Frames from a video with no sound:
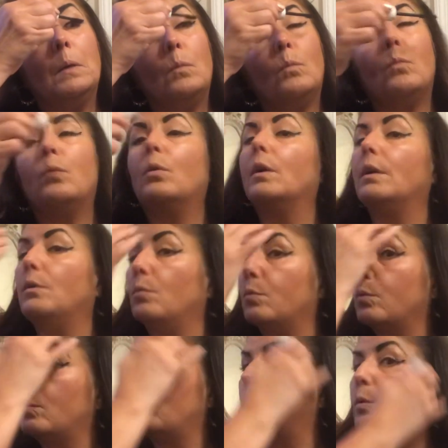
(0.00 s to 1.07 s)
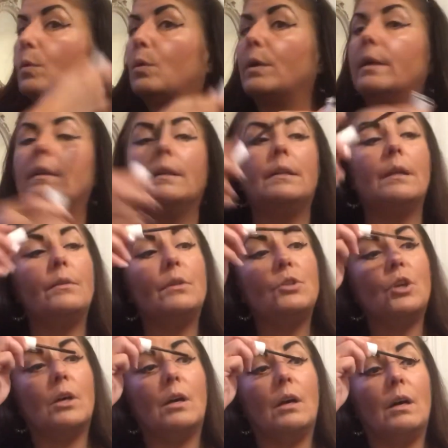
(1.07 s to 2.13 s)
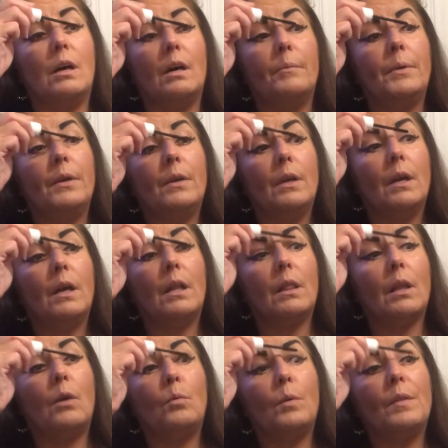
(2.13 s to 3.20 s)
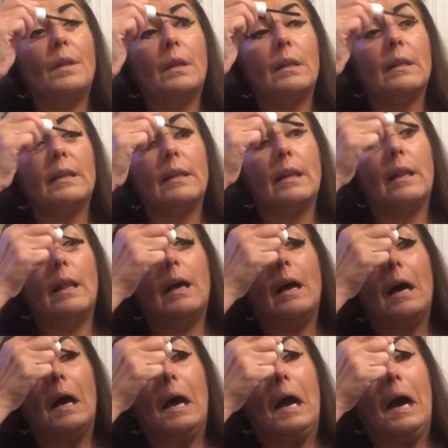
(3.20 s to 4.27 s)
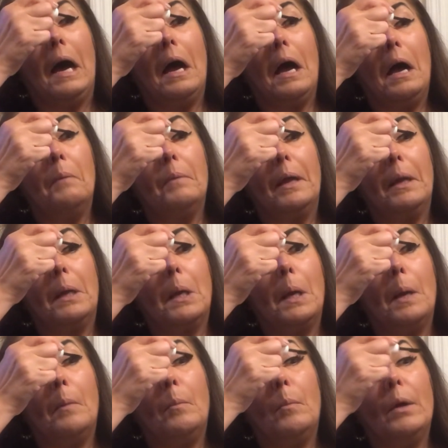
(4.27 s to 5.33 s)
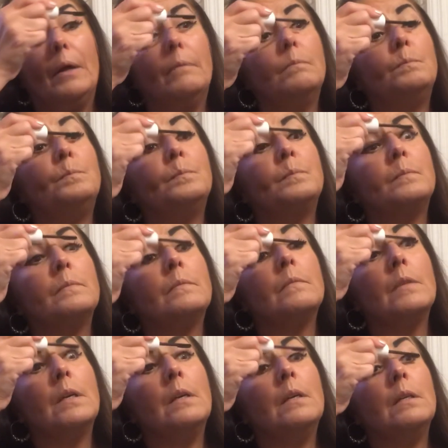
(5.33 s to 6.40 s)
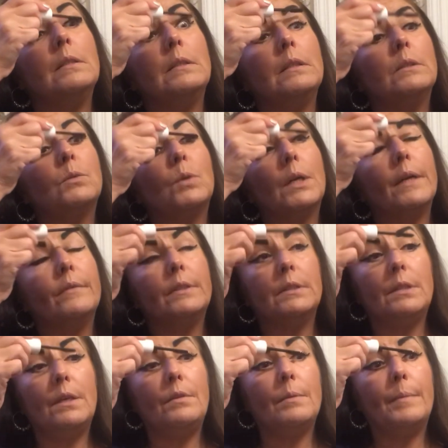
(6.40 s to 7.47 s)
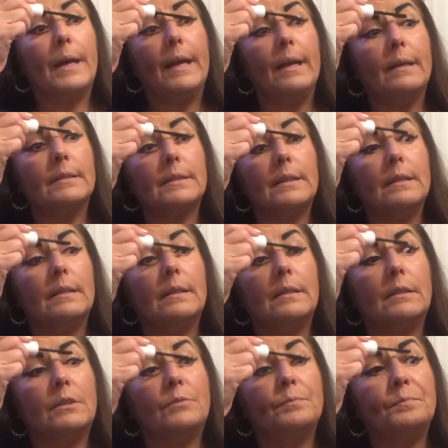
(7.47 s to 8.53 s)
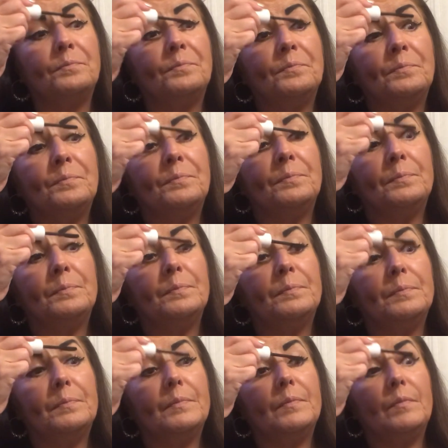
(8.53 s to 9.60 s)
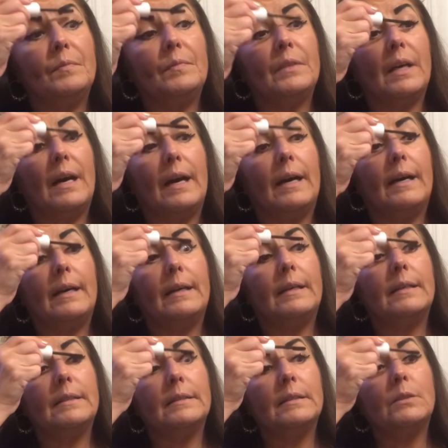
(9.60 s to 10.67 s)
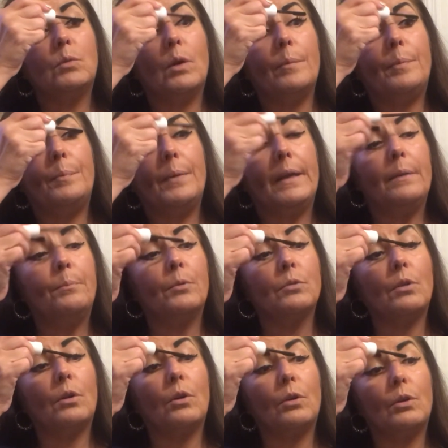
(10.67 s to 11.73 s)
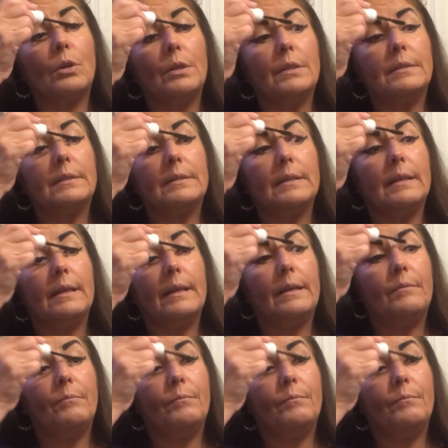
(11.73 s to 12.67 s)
would really do the job along with a little eye makeup. But since we're having to do the mask and all, the eyes is what people are going to see.